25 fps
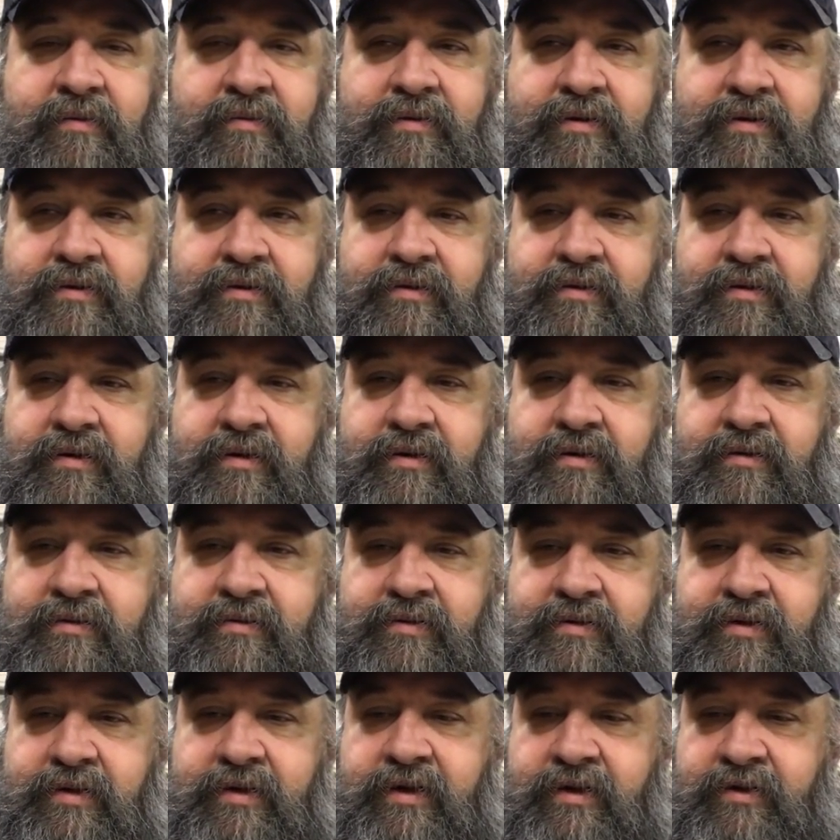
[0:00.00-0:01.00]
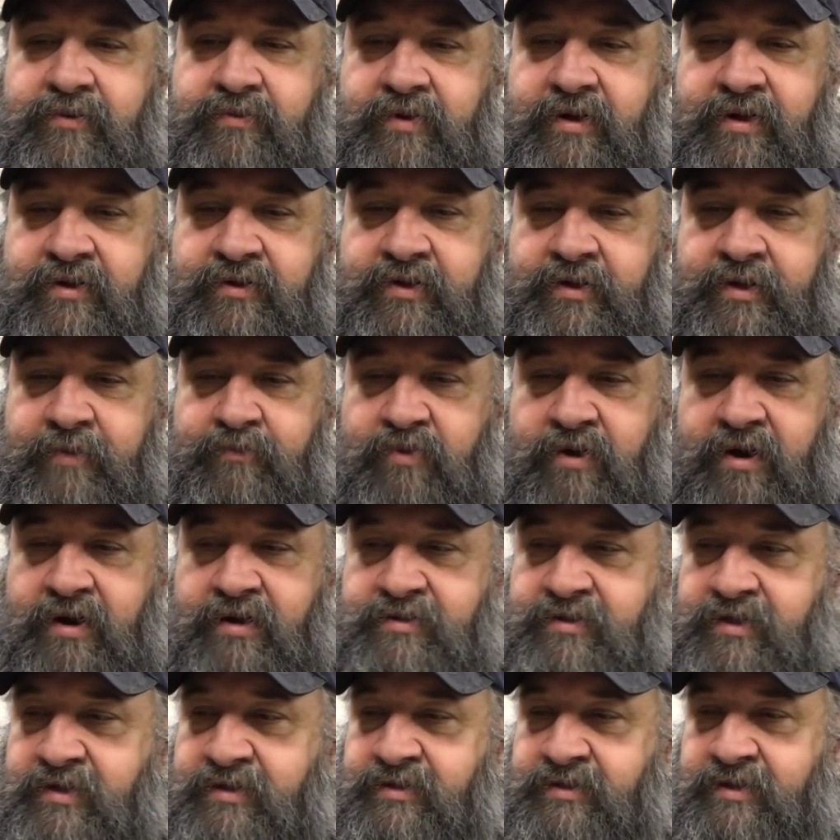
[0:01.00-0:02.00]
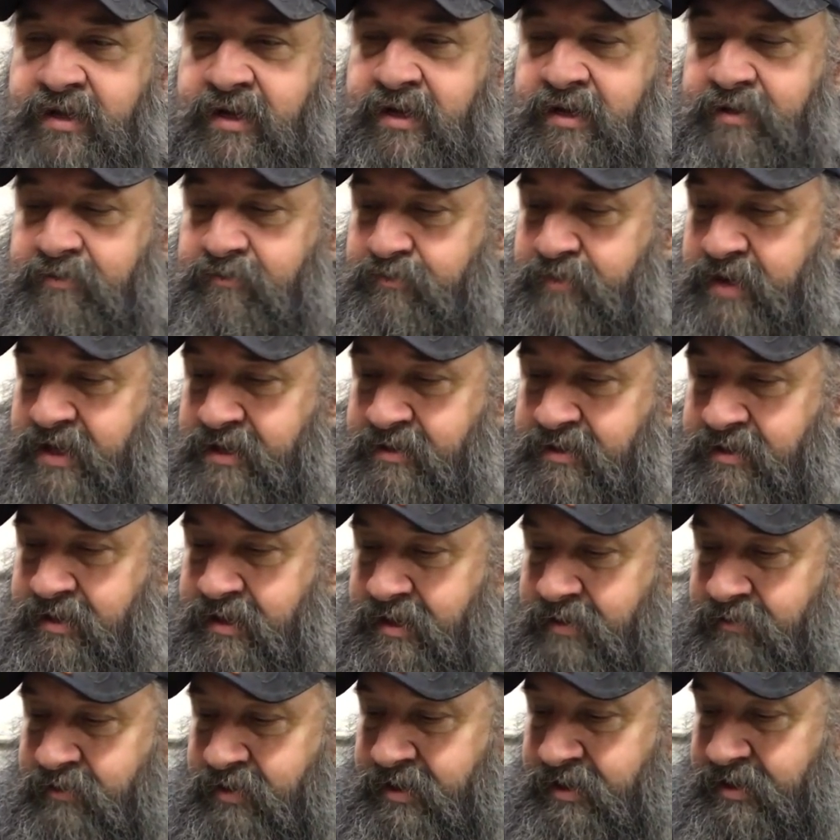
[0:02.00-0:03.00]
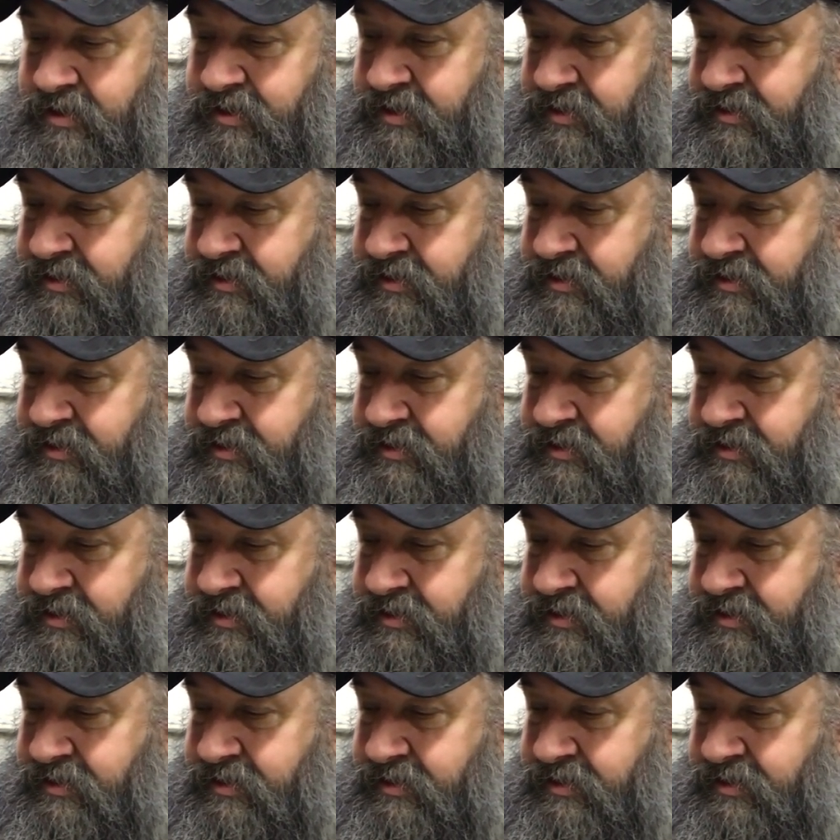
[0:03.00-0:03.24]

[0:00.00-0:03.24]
But uh, yeah, that's why I was in a process now. main thing I wanted to